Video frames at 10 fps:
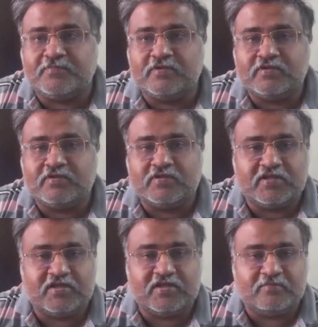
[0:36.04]
up
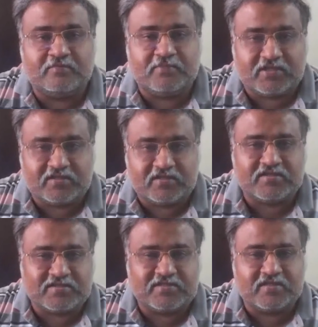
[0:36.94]
but
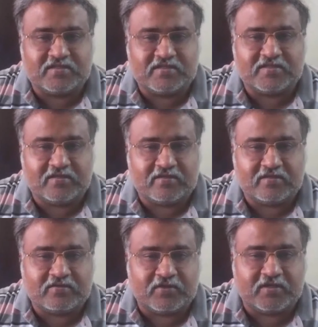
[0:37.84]
there is there is a,
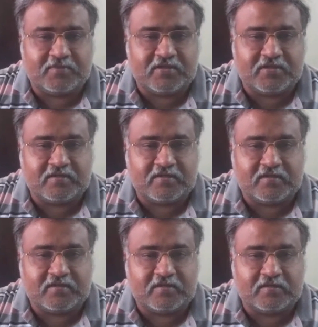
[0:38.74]
uh, quite a bit
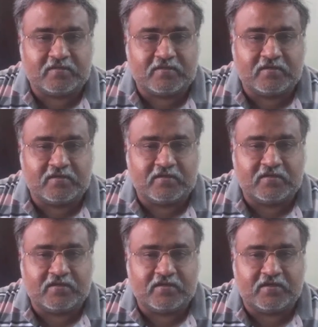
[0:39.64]

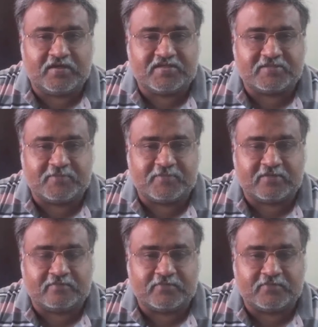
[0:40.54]
will take some
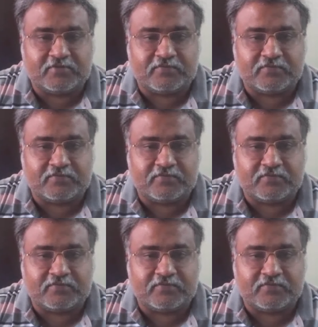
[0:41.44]
time.